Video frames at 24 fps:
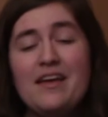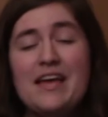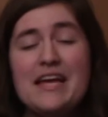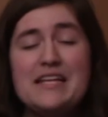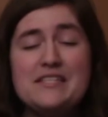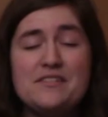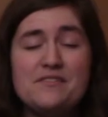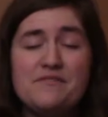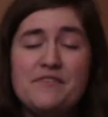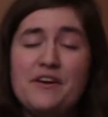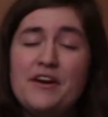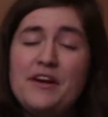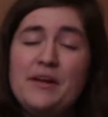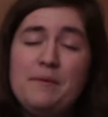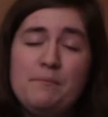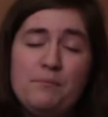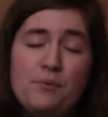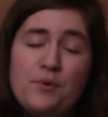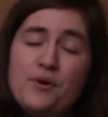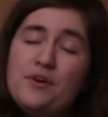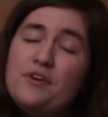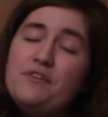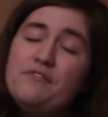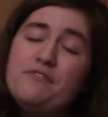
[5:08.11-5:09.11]
it's very
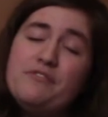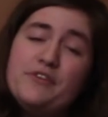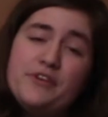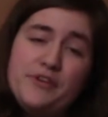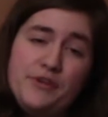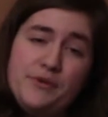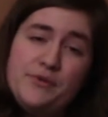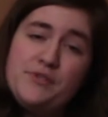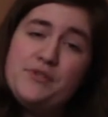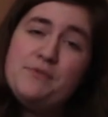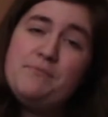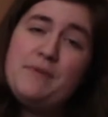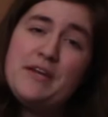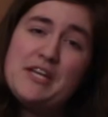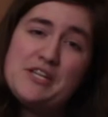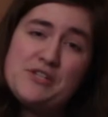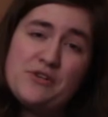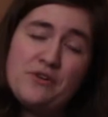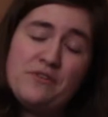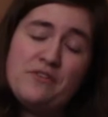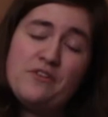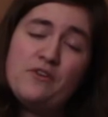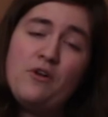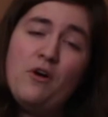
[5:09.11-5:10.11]
important for you to make
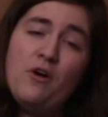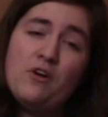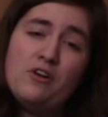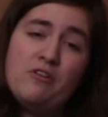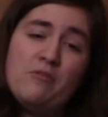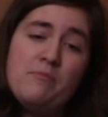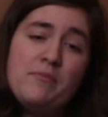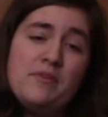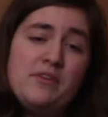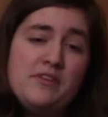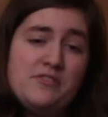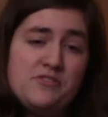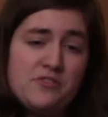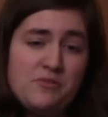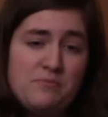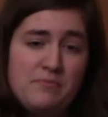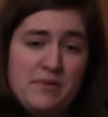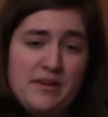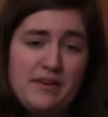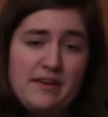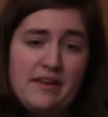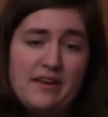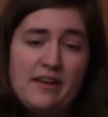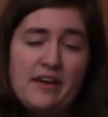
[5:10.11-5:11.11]
sure that all committees are
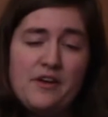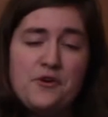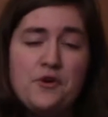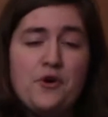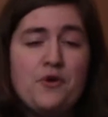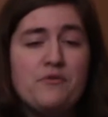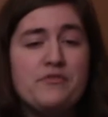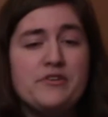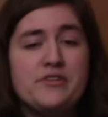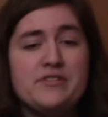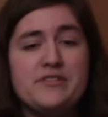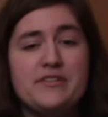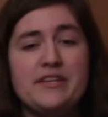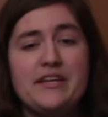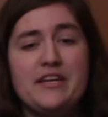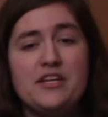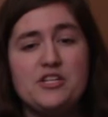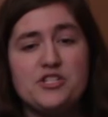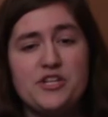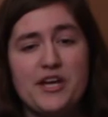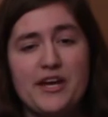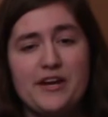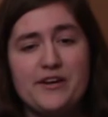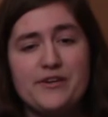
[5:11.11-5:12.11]
meeting and
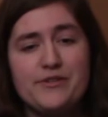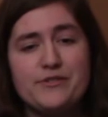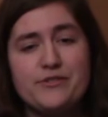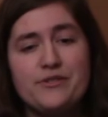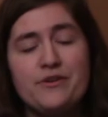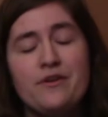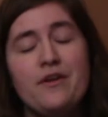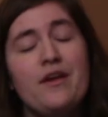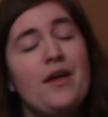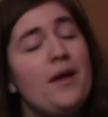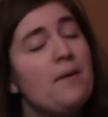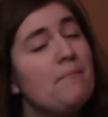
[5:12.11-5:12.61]
overseeing chairs.